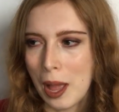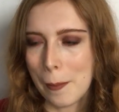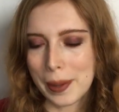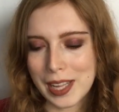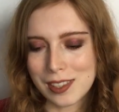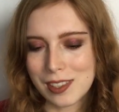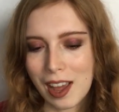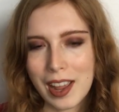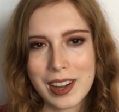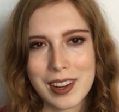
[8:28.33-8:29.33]
but it's
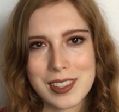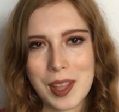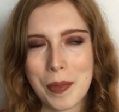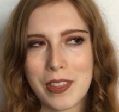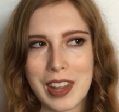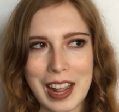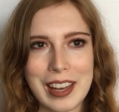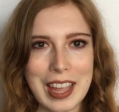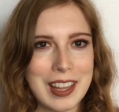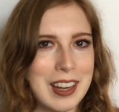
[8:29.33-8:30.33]
not something that I
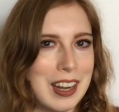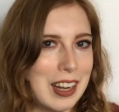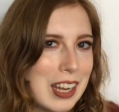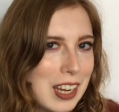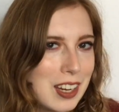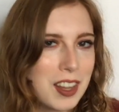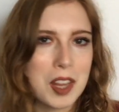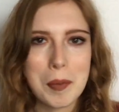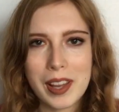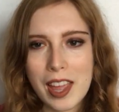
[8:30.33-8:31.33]
like need in
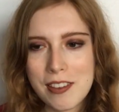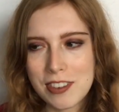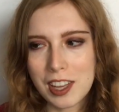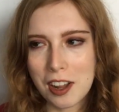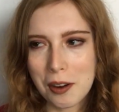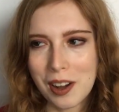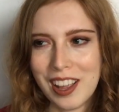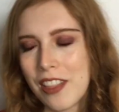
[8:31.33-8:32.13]
my life, you know?